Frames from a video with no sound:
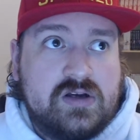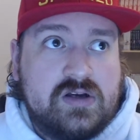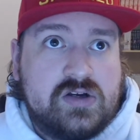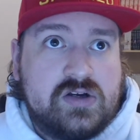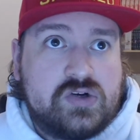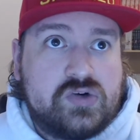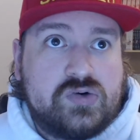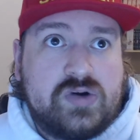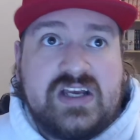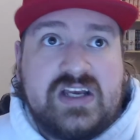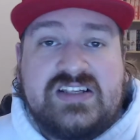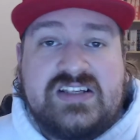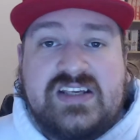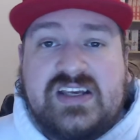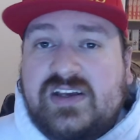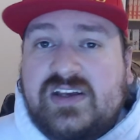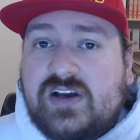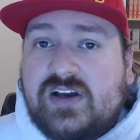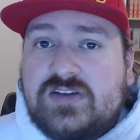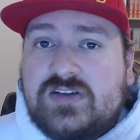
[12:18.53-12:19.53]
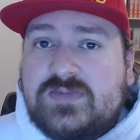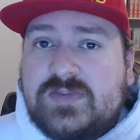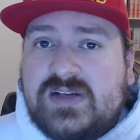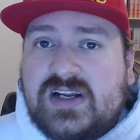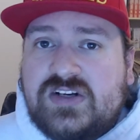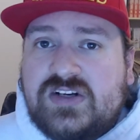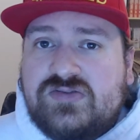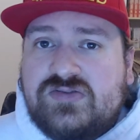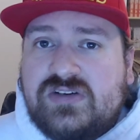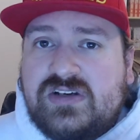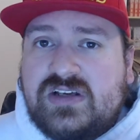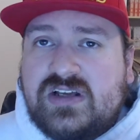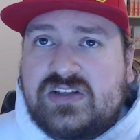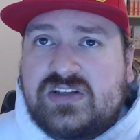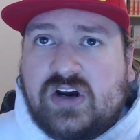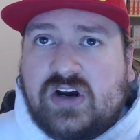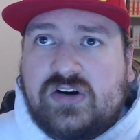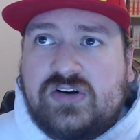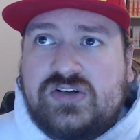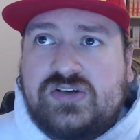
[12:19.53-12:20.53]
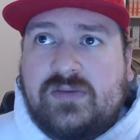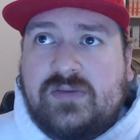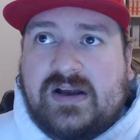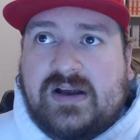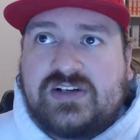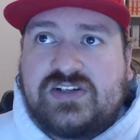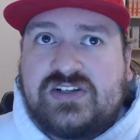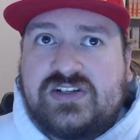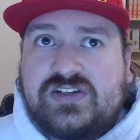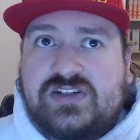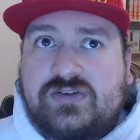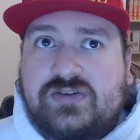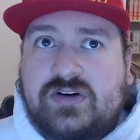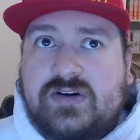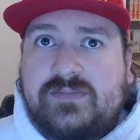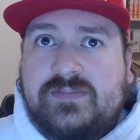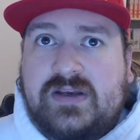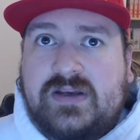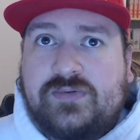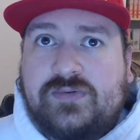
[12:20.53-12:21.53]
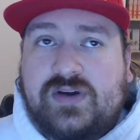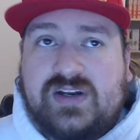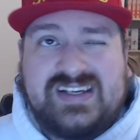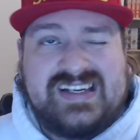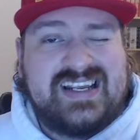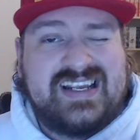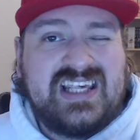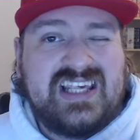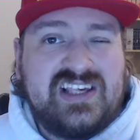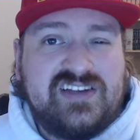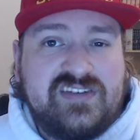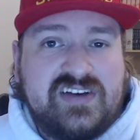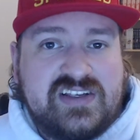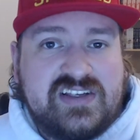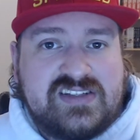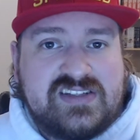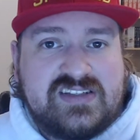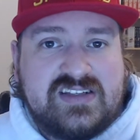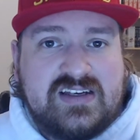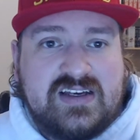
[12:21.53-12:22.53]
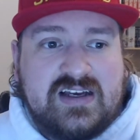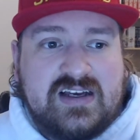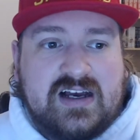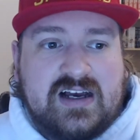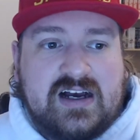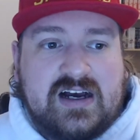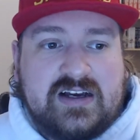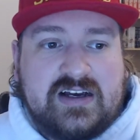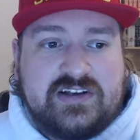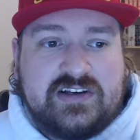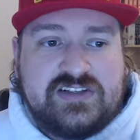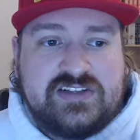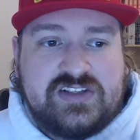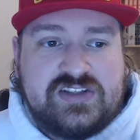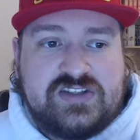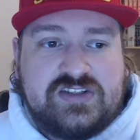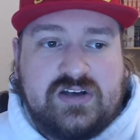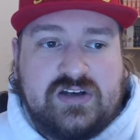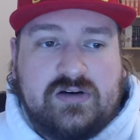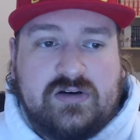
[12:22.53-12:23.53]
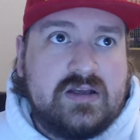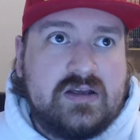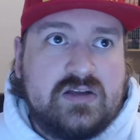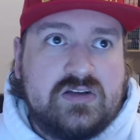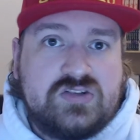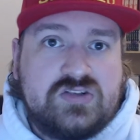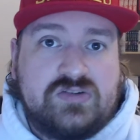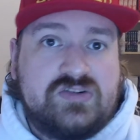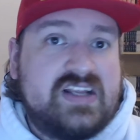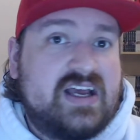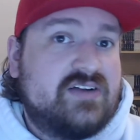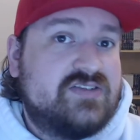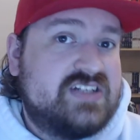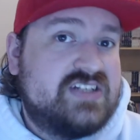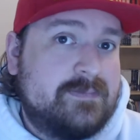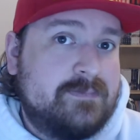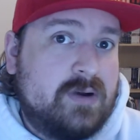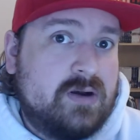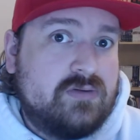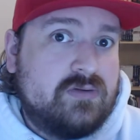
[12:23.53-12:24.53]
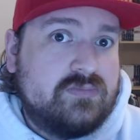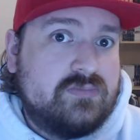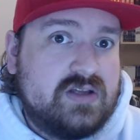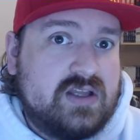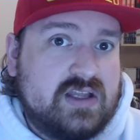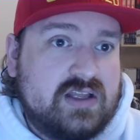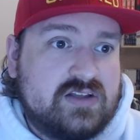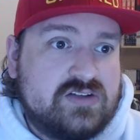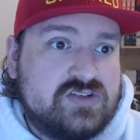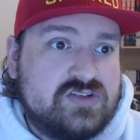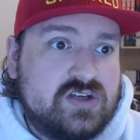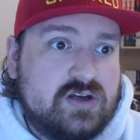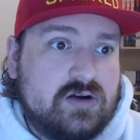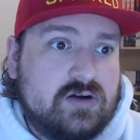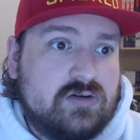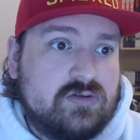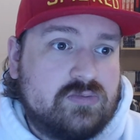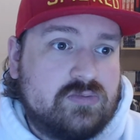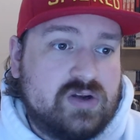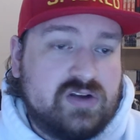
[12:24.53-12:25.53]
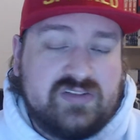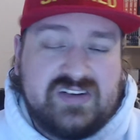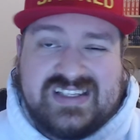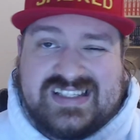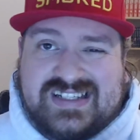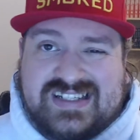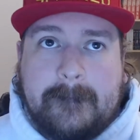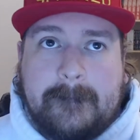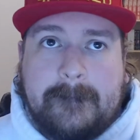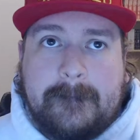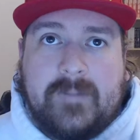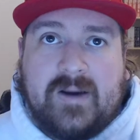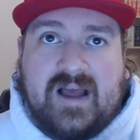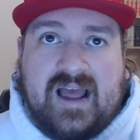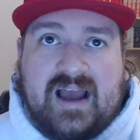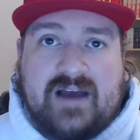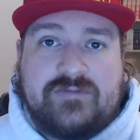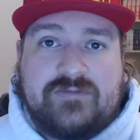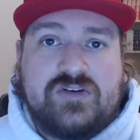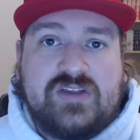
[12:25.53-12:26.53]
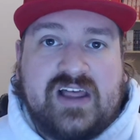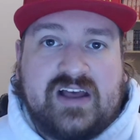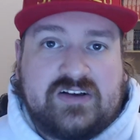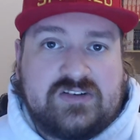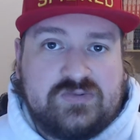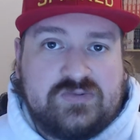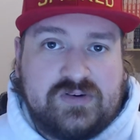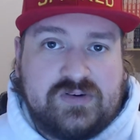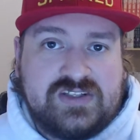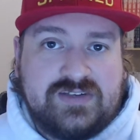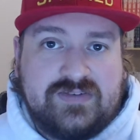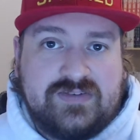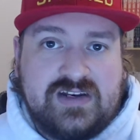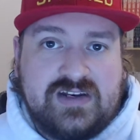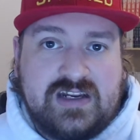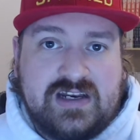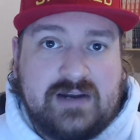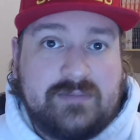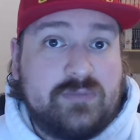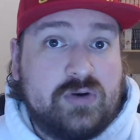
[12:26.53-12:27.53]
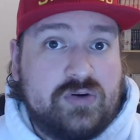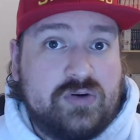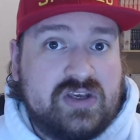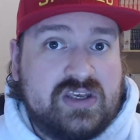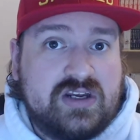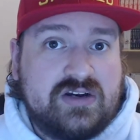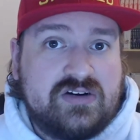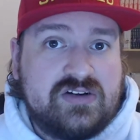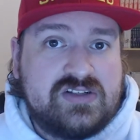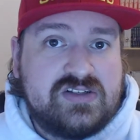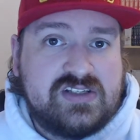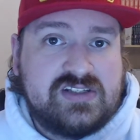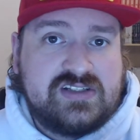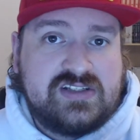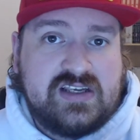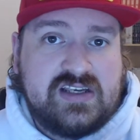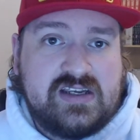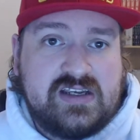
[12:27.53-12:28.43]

crazy it goes potentially. It's hard to imagine the story being ridiculous because it's so down tempo and so realistic. But after that explosive ending, I'm really curious to see